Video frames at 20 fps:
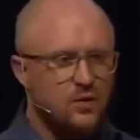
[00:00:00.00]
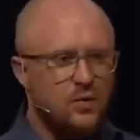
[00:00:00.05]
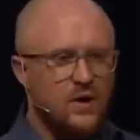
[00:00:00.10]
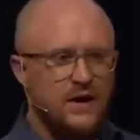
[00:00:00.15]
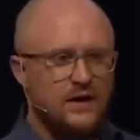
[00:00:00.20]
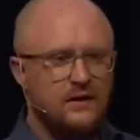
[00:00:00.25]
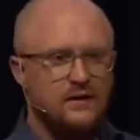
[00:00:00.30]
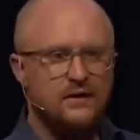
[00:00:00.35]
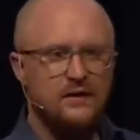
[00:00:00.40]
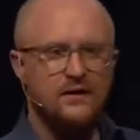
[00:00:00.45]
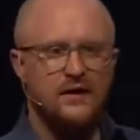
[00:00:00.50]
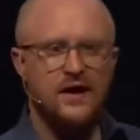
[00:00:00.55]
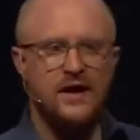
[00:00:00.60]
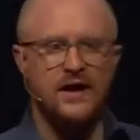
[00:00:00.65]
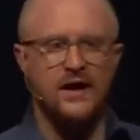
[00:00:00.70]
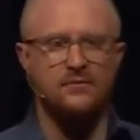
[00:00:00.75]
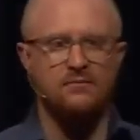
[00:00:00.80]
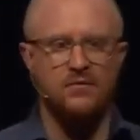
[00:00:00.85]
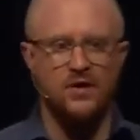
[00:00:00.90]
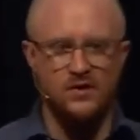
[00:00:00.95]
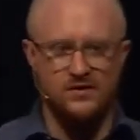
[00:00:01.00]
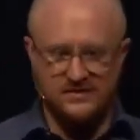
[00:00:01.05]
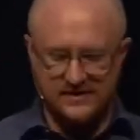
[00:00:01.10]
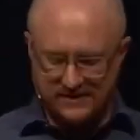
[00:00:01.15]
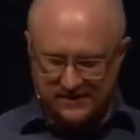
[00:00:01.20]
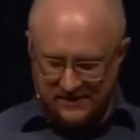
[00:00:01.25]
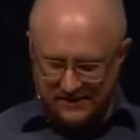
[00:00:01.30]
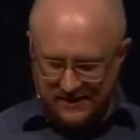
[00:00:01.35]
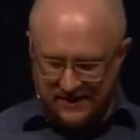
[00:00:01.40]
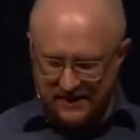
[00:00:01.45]
where uh,
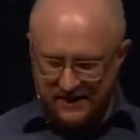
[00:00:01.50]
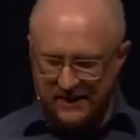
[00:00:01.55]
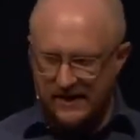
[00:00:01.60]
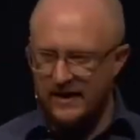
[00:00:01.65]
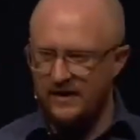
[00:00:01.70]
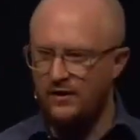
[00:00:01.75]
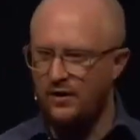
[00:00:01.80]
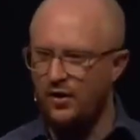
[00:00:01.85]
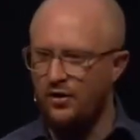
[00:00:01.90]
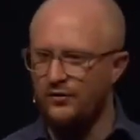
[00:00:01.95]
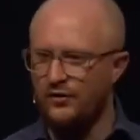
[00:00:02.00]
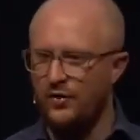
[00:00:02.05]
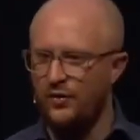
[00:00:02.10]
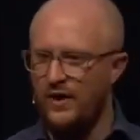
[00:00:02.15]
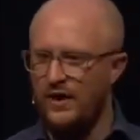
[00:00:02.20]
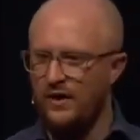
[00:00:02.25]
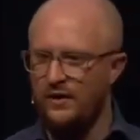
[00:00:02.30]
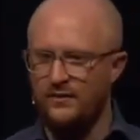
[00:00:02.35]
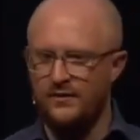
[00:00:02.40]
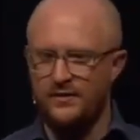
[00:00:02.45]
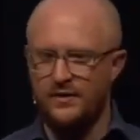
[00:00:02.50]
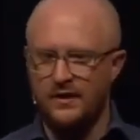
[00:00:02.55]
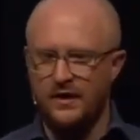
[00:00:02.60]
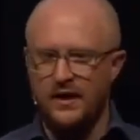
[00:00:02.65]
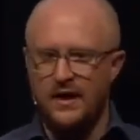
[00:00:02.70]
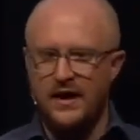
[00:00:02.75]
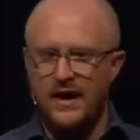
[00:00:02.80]
Moses is getting kind of overwhelmed